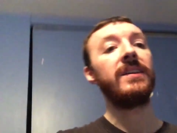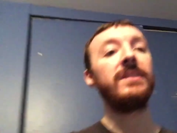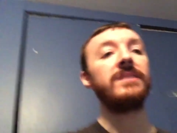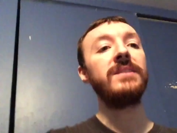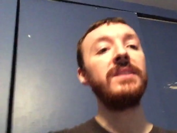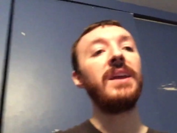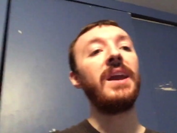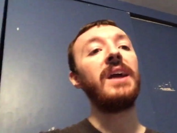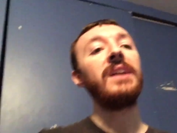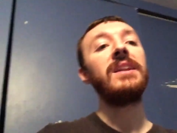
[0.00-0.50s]

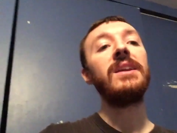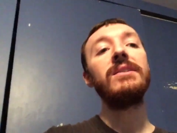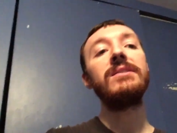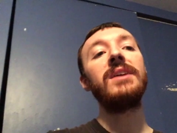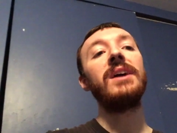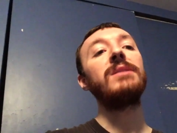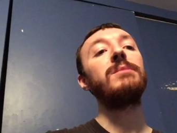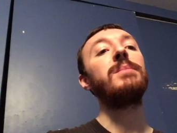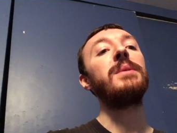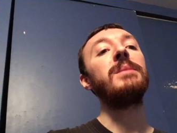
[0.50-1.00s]
so yeah, near
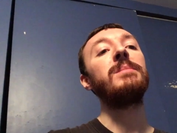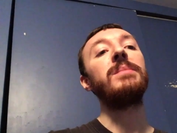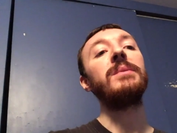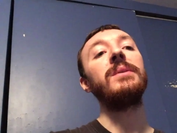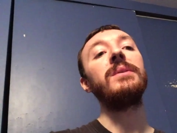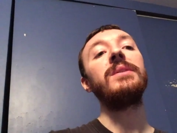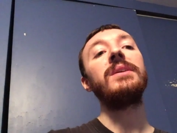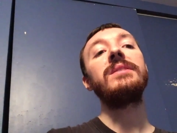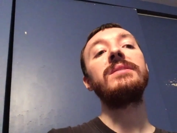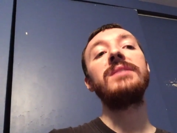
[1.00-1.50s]
death
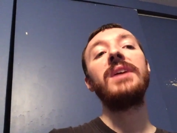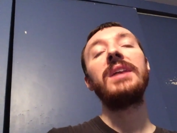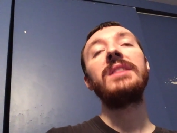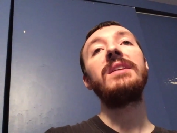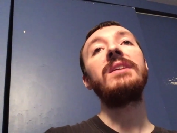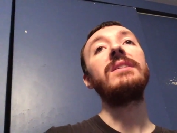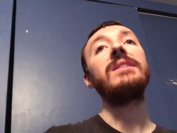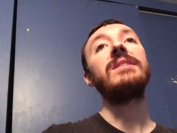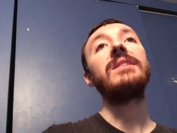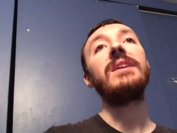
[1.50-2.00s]
people they say
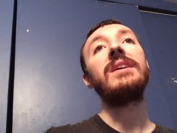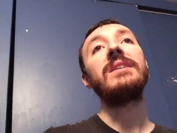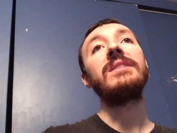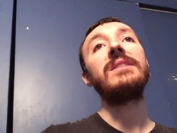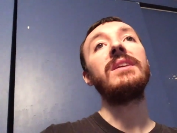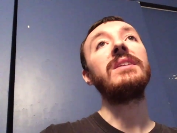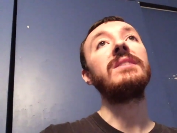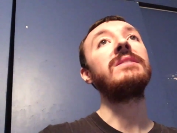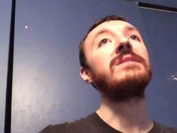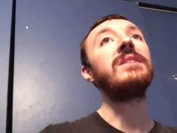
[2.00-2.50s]
the they,
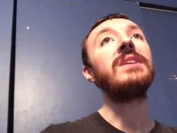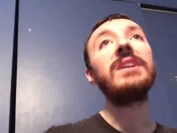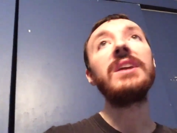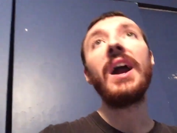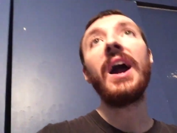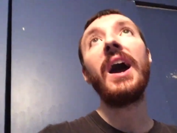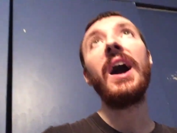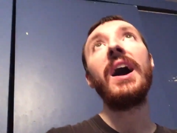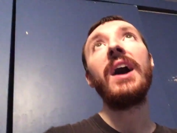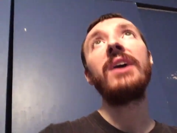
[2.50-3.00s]
they see
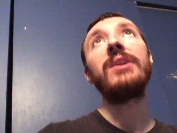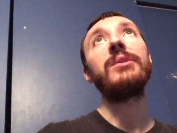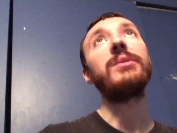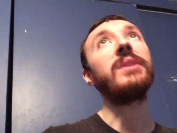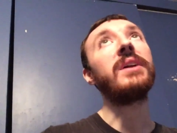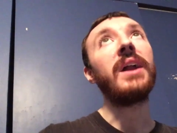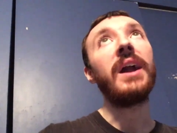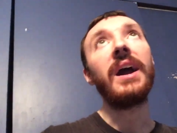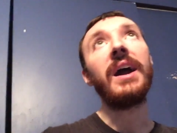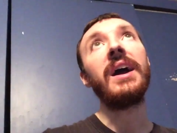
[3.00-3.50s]
God or
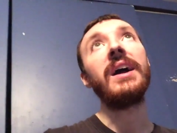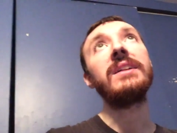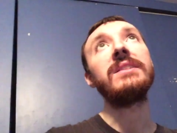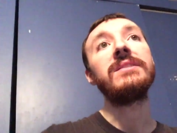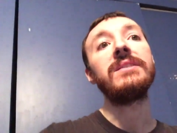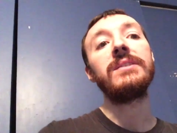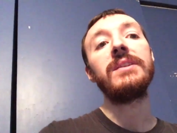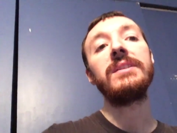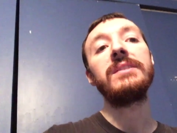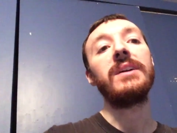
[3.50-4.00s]
the
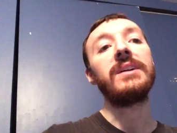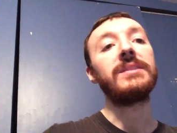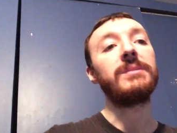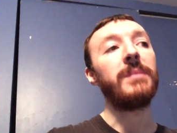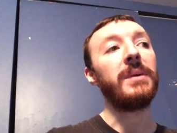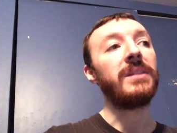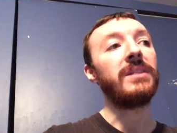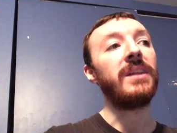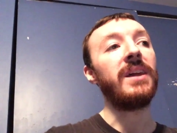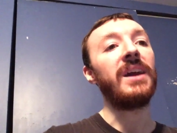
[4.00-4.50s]
gods. I already talked
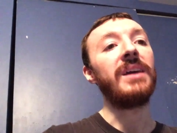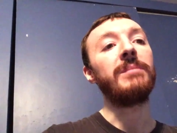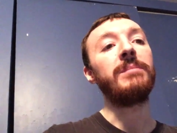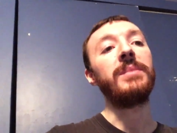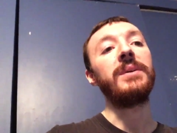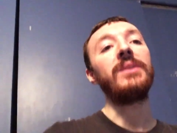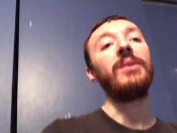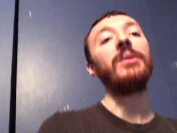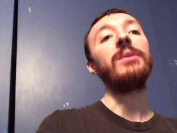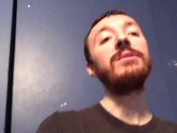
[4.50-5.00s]
about that, but